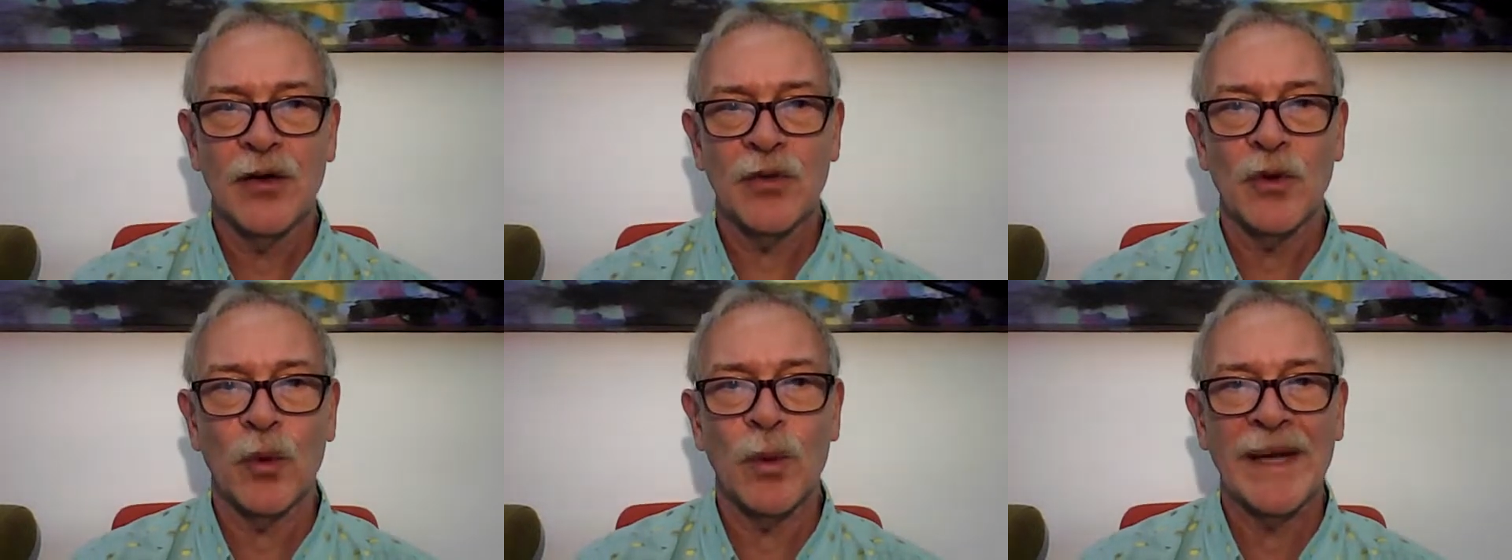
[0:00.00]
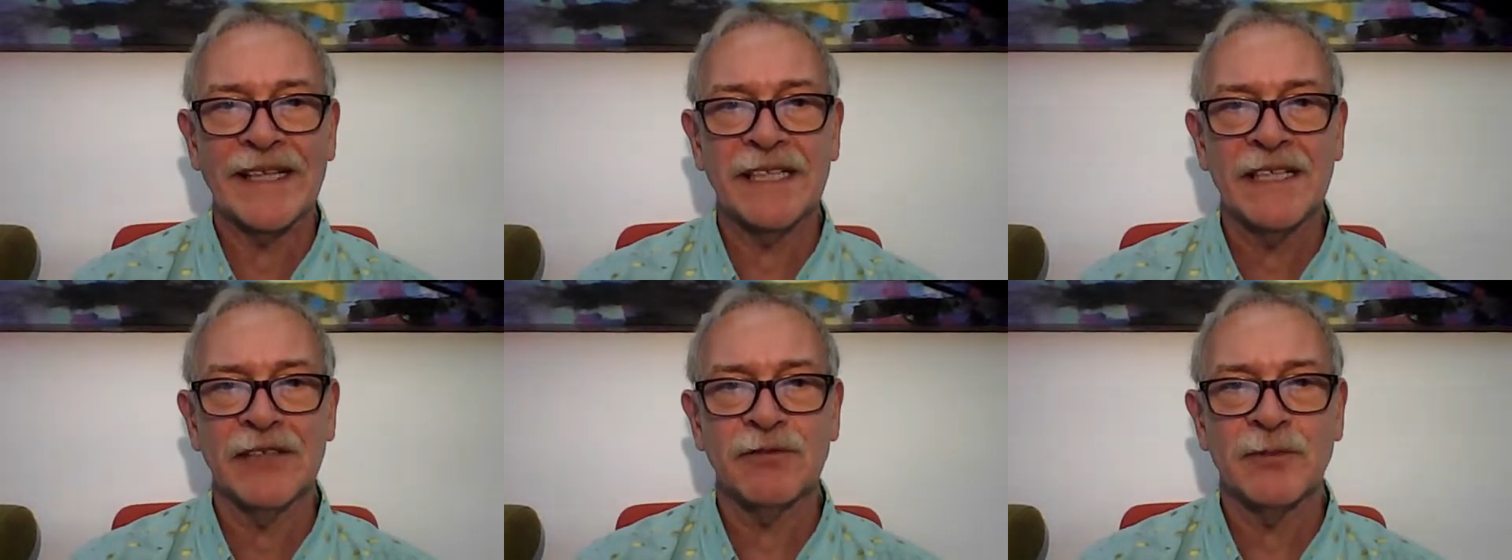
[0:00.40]
the
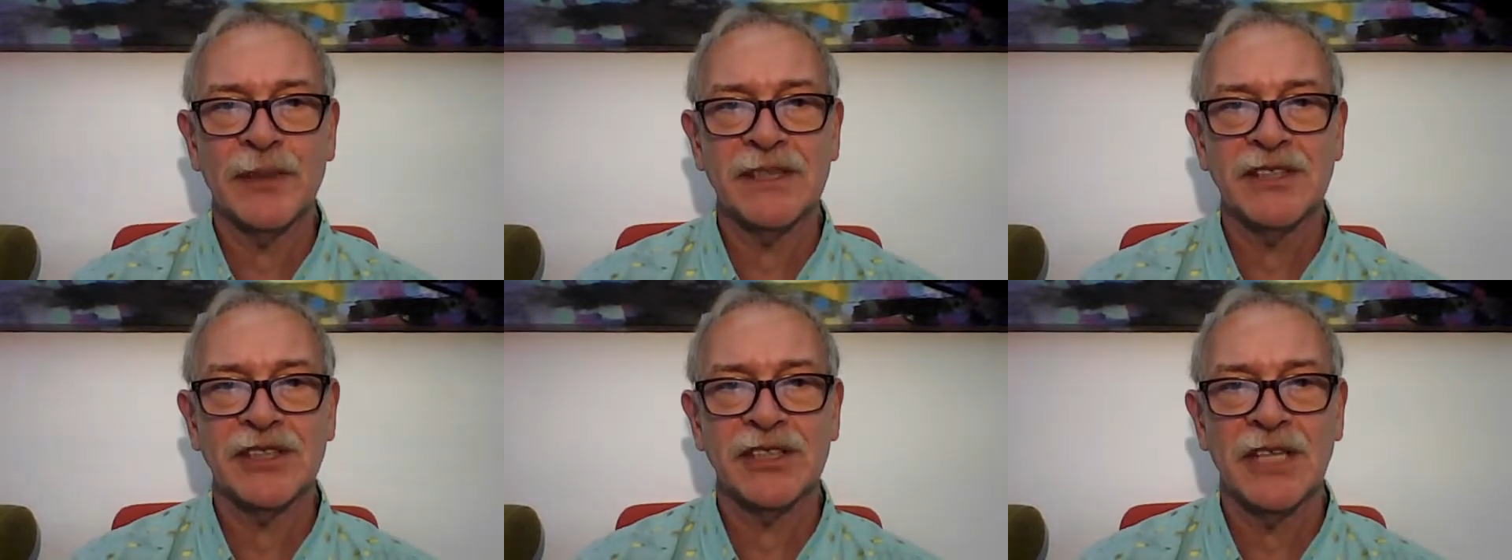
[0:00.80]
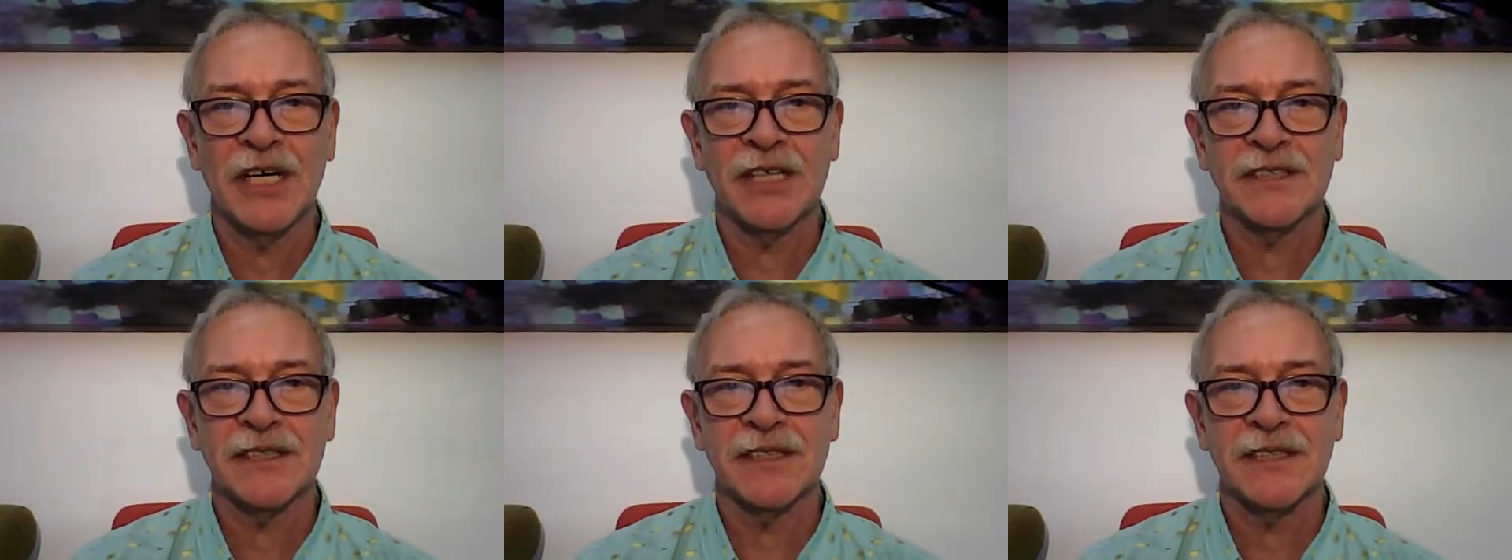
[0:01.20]
wedding of Prince
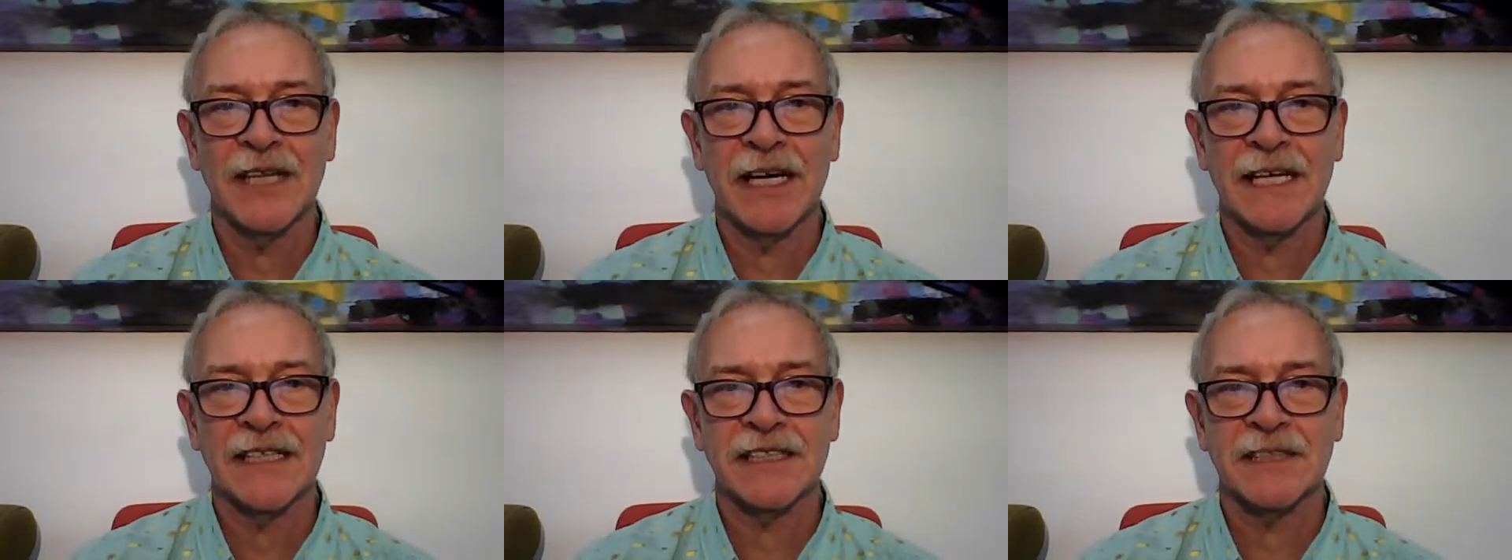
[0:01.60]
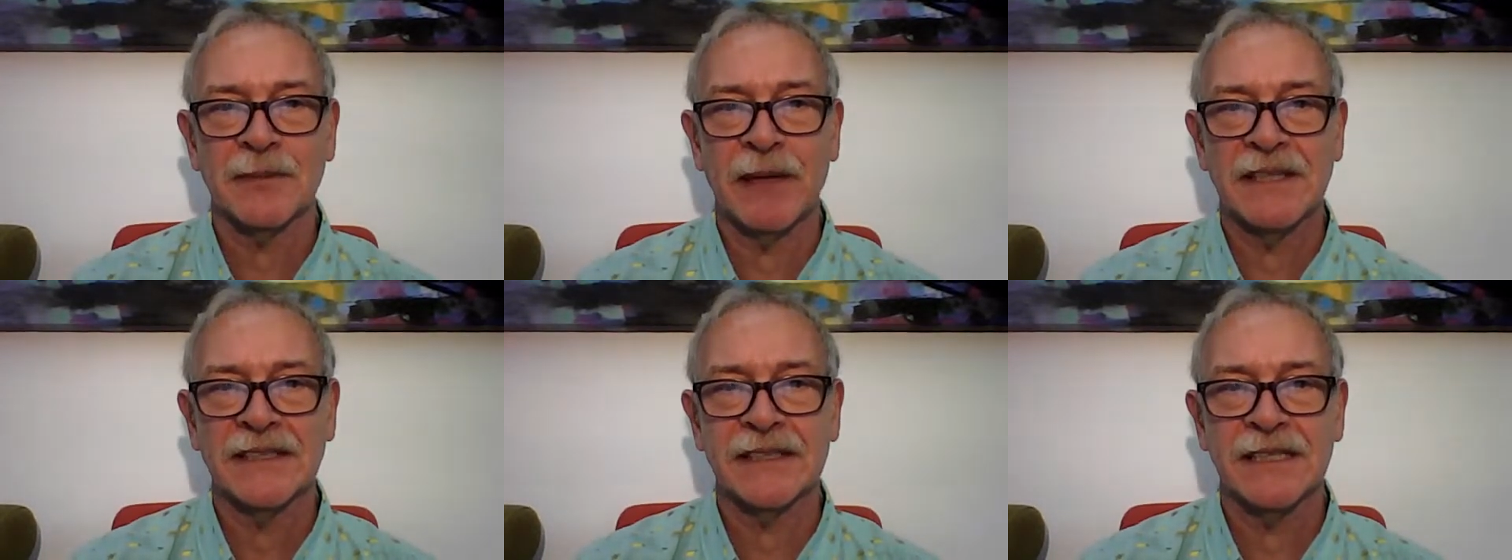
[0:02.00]
Charles and Diana
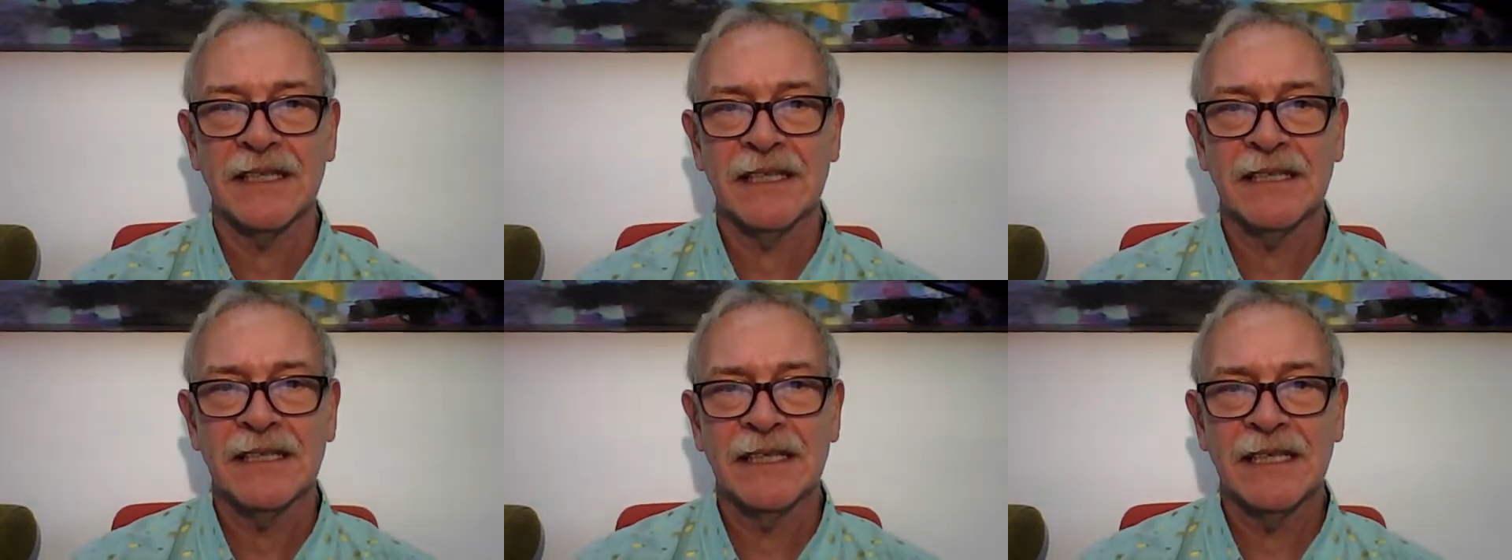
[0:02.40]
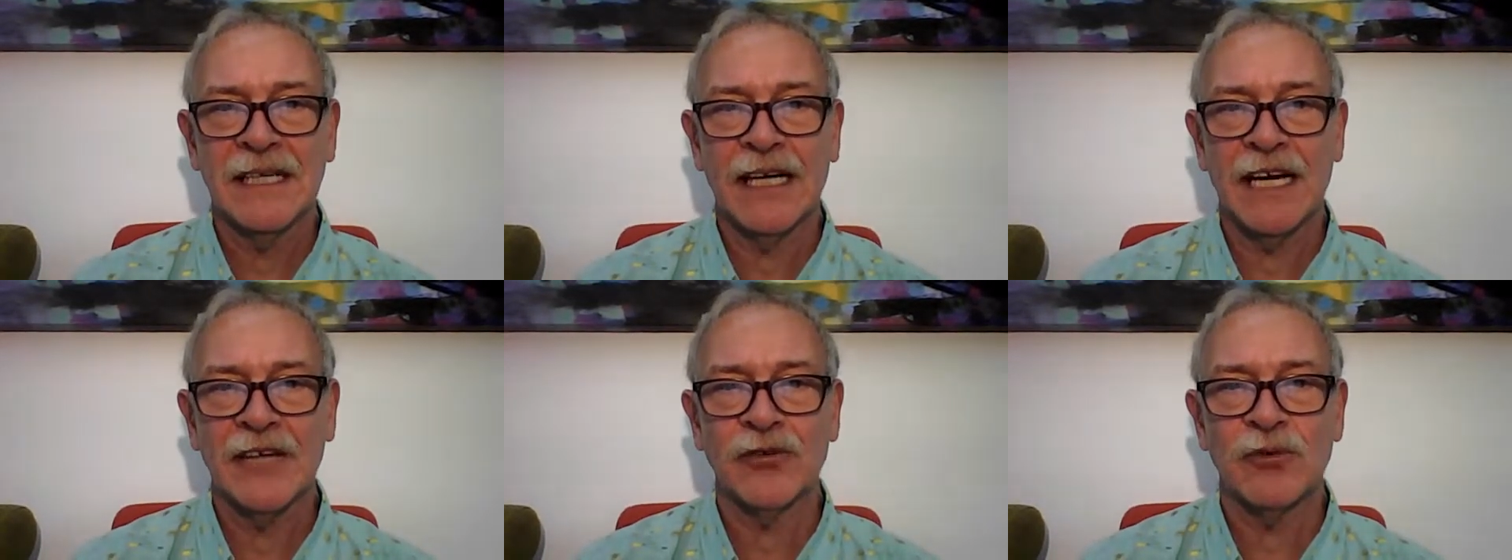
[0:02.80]
Spencer,
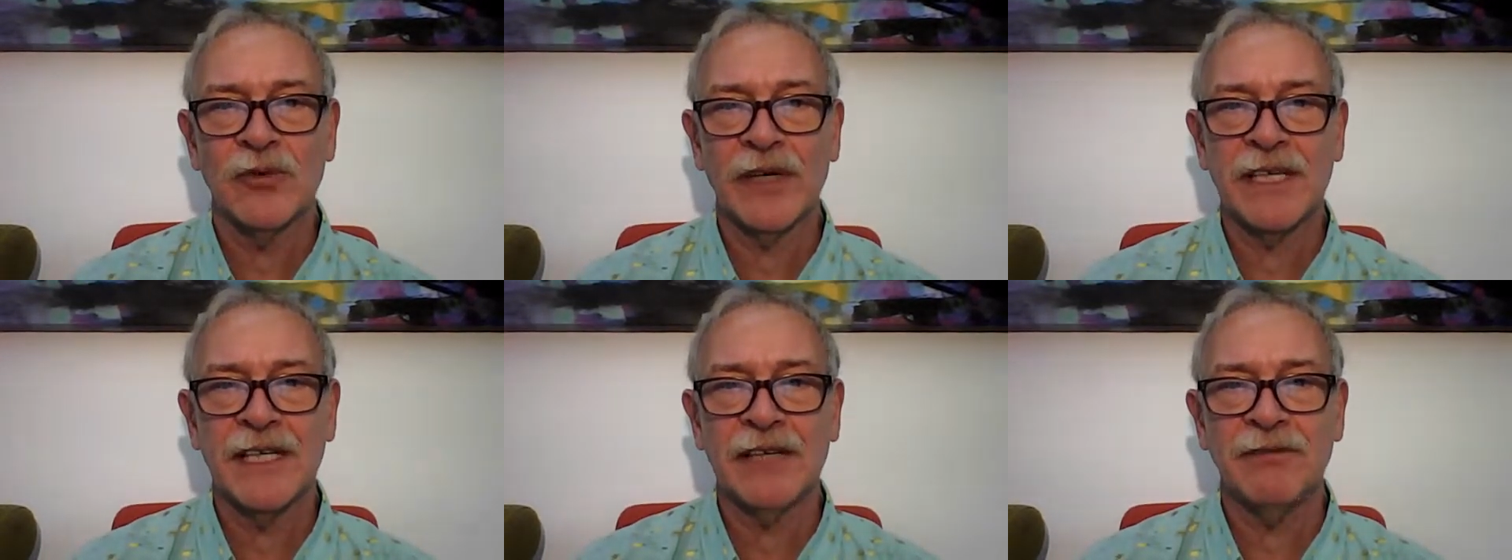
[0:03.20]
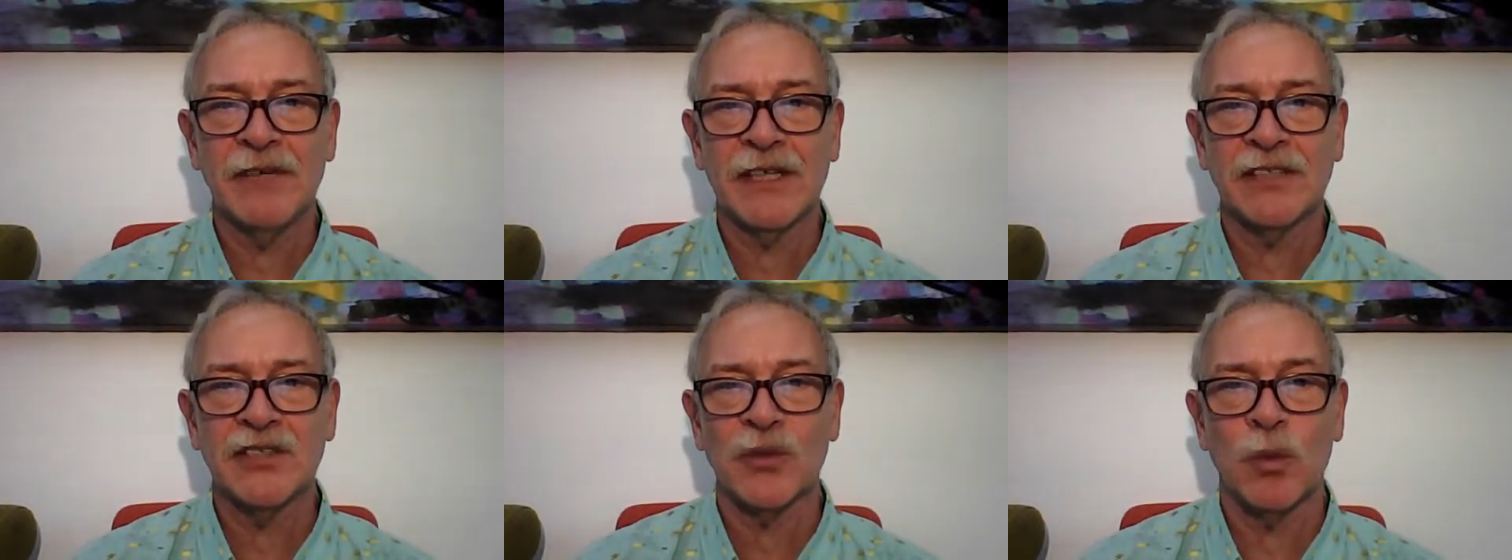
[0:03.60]
and Ricky Villa's